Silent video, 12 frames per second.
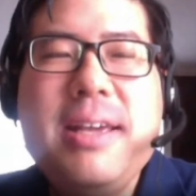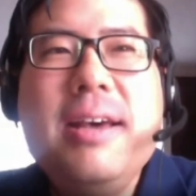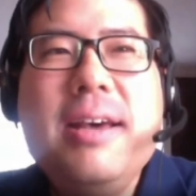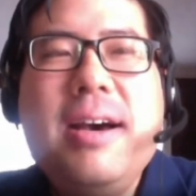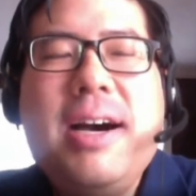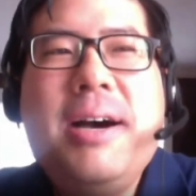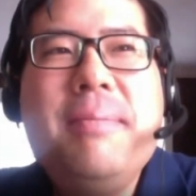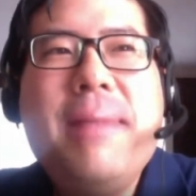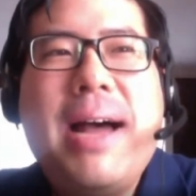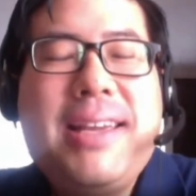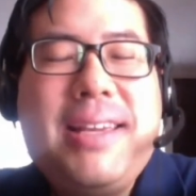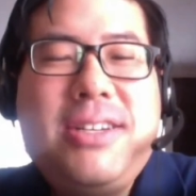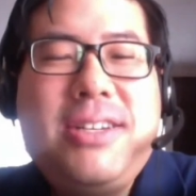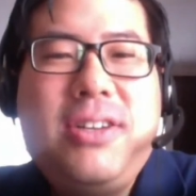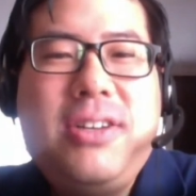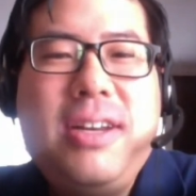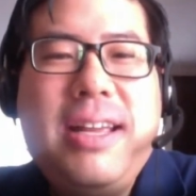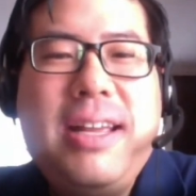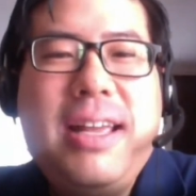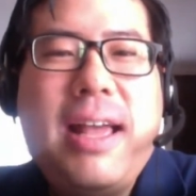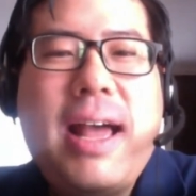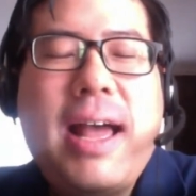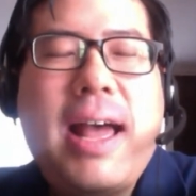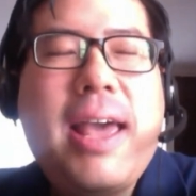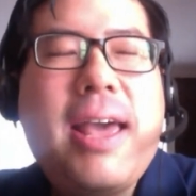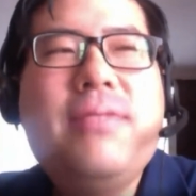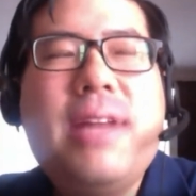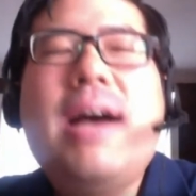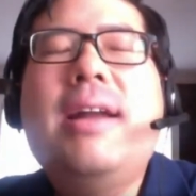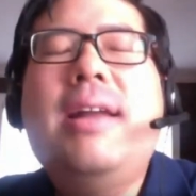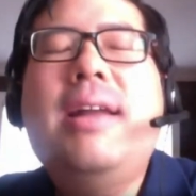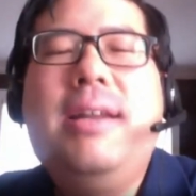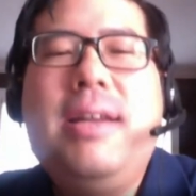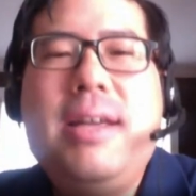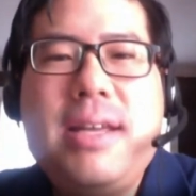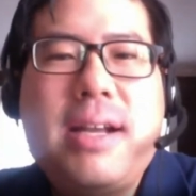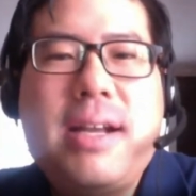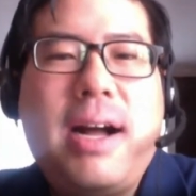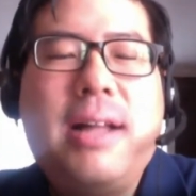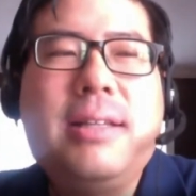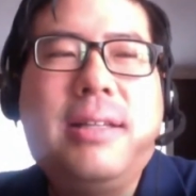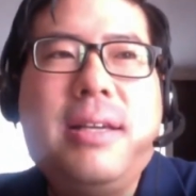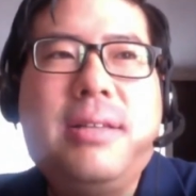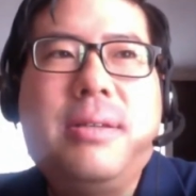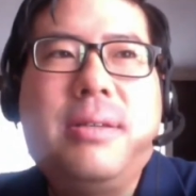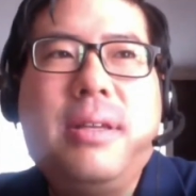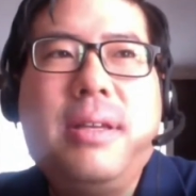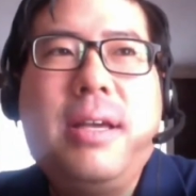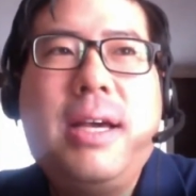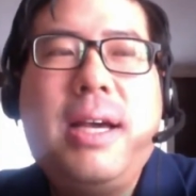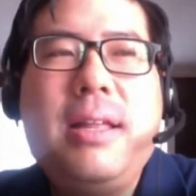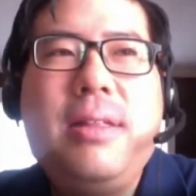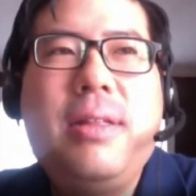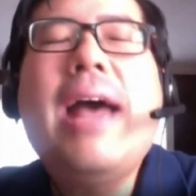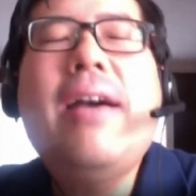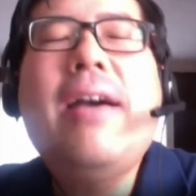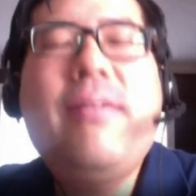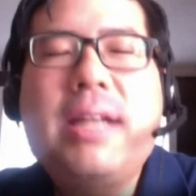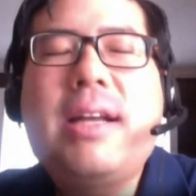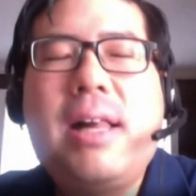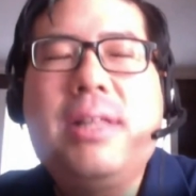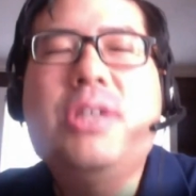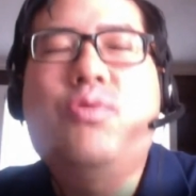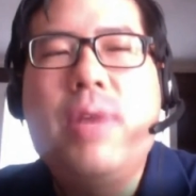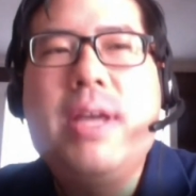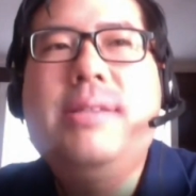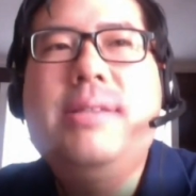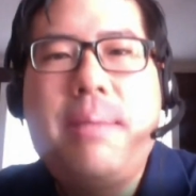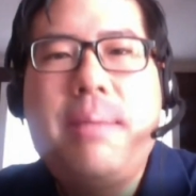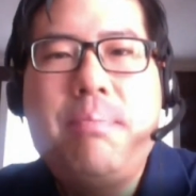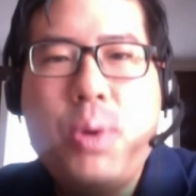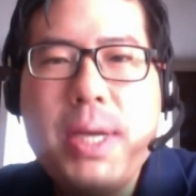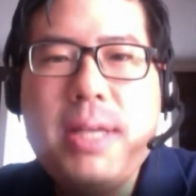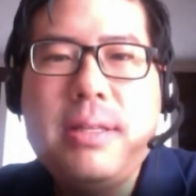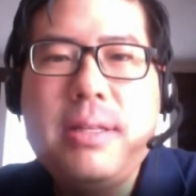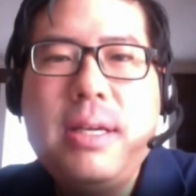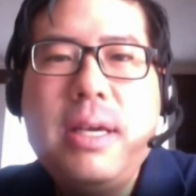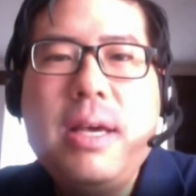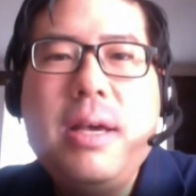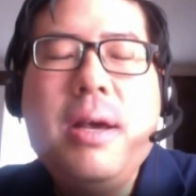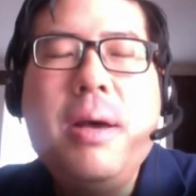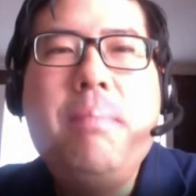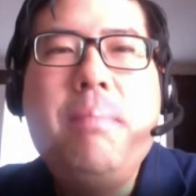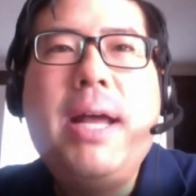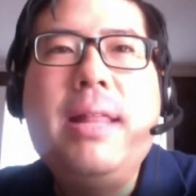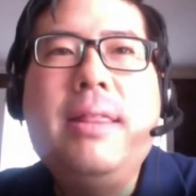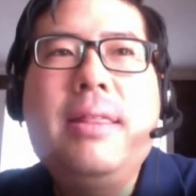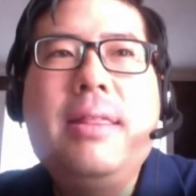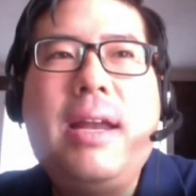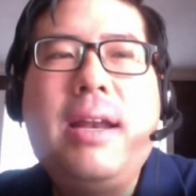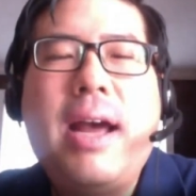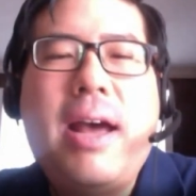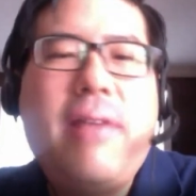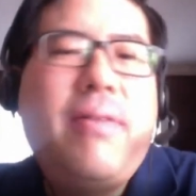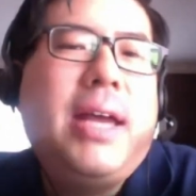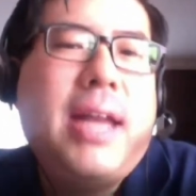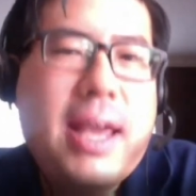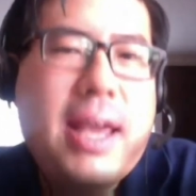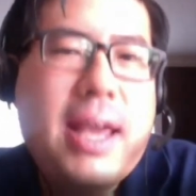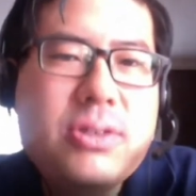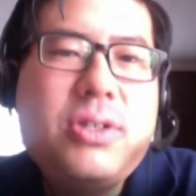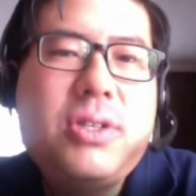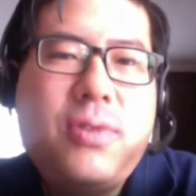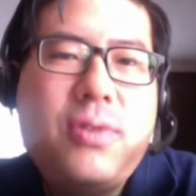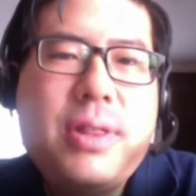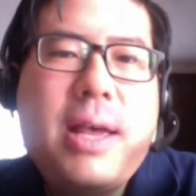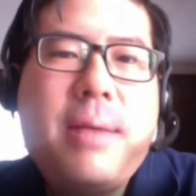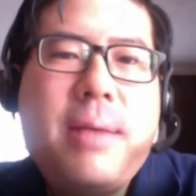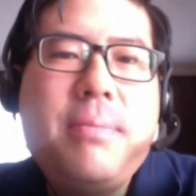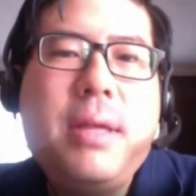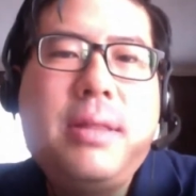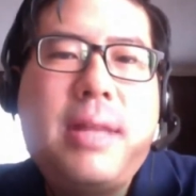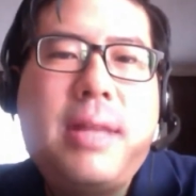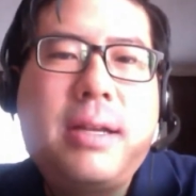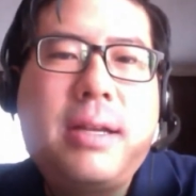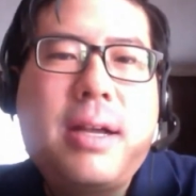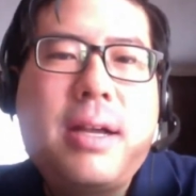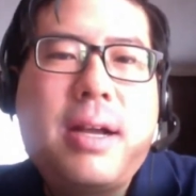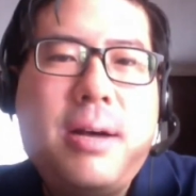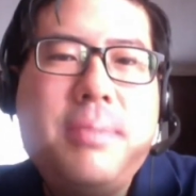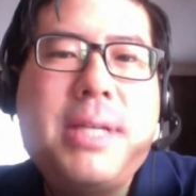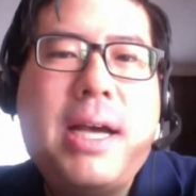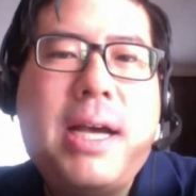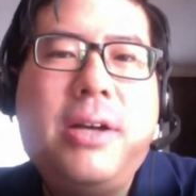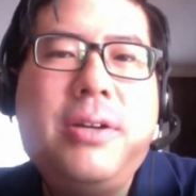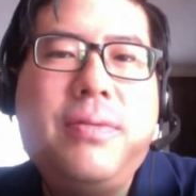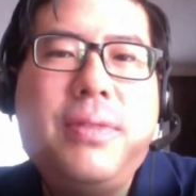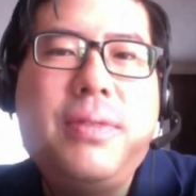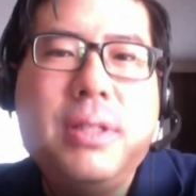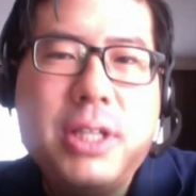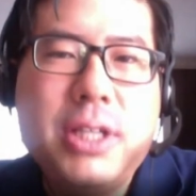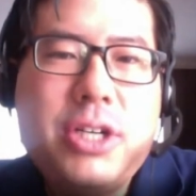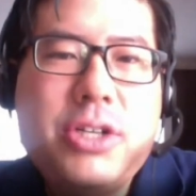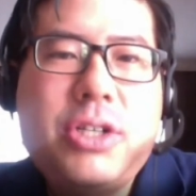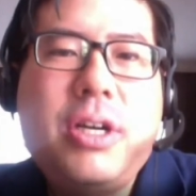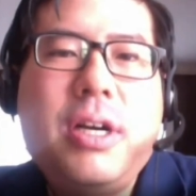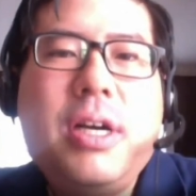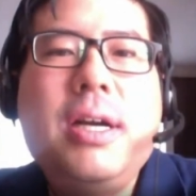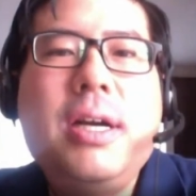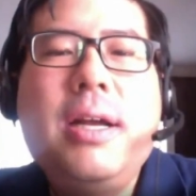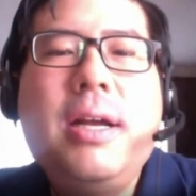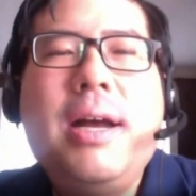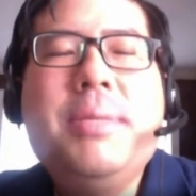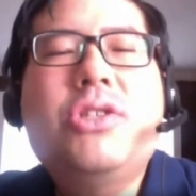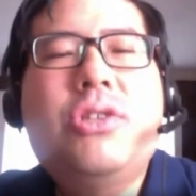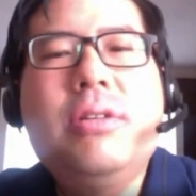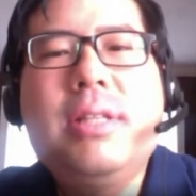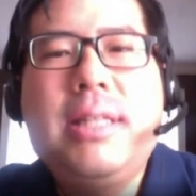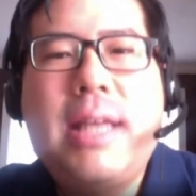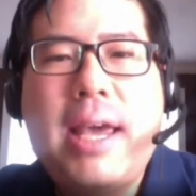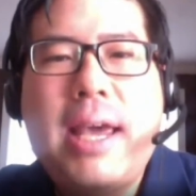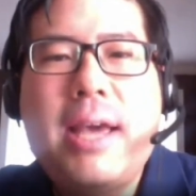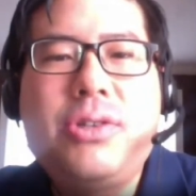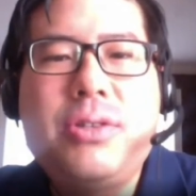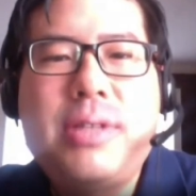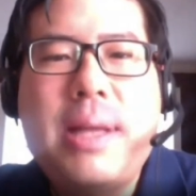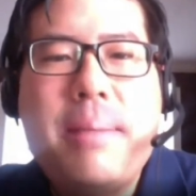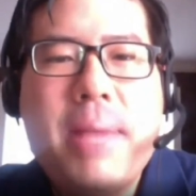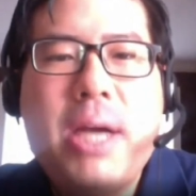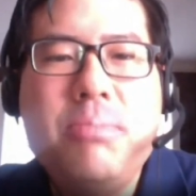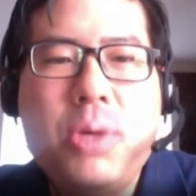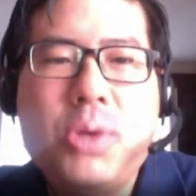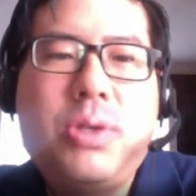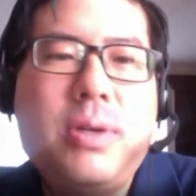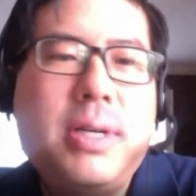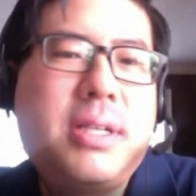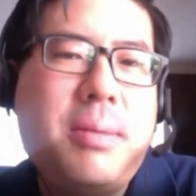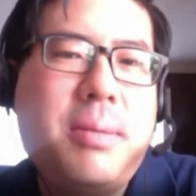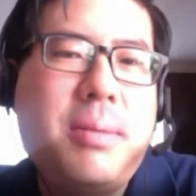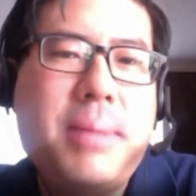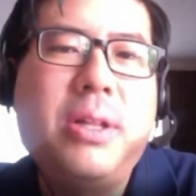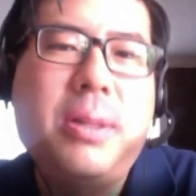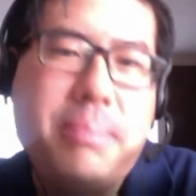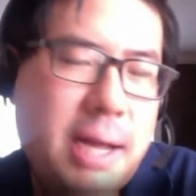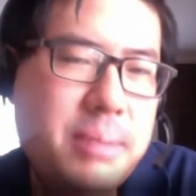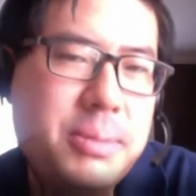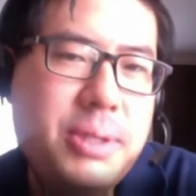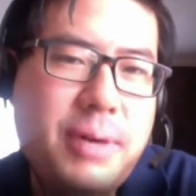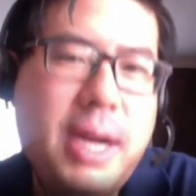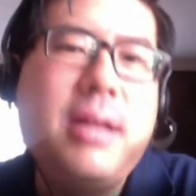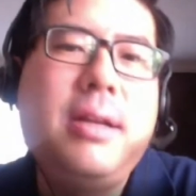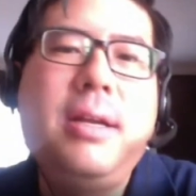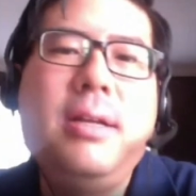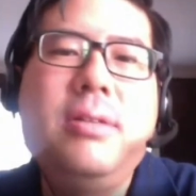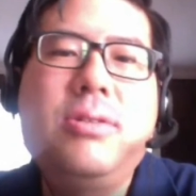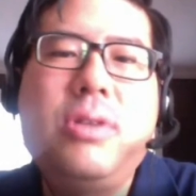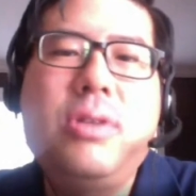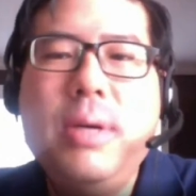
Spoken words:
I have not had any colleagues. I have had colleagues raise that point, but then I've had answers for them that comes out of the literature. I mean, certainly the answers that matter most to us come out of the Bible, right? And so